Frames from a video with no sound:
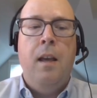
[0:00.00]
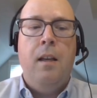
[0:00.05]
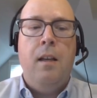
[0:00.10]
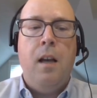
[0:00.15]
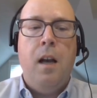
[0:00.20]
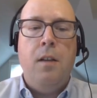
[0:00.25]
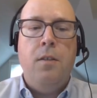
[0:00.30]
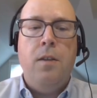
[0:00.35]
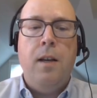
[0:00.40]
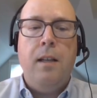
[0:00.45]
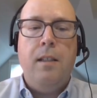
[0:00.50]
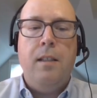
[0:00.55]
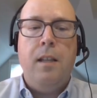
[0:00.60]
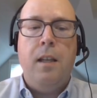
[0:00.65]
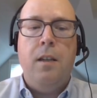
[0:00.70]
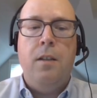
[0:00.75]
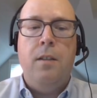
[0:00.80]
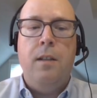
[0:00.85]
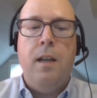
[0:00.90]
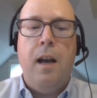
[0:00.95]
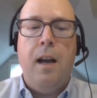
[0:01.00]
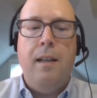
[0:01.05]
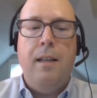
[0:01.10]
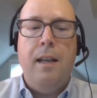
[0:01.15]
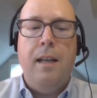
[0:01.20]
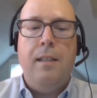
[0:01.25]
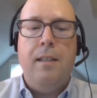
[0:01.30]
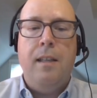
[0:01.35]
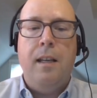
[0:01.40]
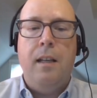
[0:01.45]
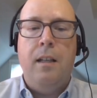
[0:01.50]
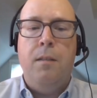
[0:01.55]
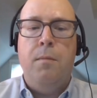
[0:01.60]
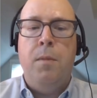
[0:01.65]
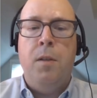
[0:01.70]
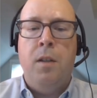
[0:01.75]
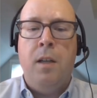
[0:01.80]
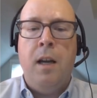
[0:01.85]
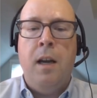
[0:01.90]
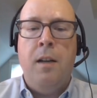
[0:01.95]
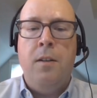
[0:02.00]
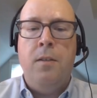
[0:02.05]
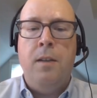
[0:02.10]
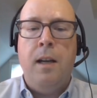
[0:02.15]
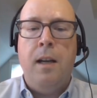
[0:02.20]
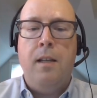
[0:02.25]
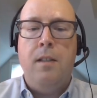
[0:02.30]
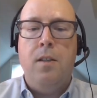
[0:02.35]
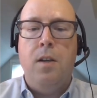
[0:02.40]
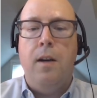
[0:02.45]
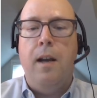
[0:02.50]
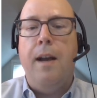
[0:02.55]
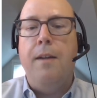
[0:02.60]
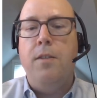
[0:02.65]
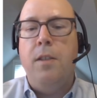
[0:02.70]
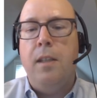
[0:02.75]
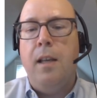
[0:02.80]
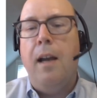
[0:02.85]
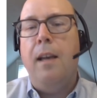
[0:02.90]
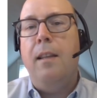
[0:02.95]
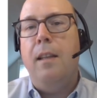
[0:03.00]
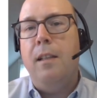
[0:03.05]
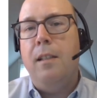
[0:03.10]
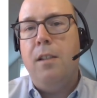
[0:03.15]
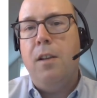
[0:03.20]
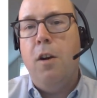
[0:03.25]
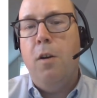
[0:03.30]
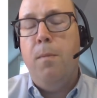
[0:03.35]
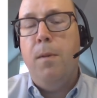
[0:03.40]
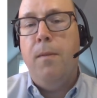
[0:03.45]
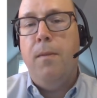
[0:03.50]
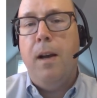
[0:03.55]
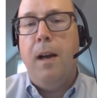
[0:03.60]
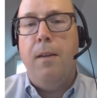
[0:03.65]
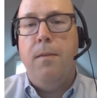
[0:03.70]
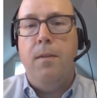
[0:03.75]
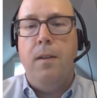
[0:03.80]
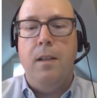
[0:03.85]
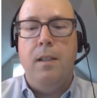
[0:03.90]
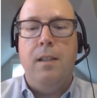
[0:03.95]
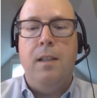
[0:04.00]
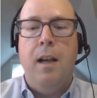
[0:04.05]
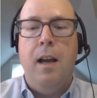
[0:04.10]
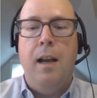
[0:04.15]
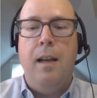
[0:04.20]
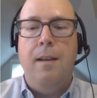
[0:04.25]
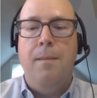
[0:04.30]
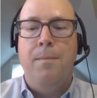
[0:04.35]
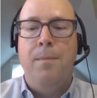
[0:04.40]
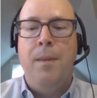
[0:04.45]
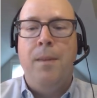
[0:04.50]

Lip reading: Contracts that are not net settlable contracts are outside the scope of IFRS 9,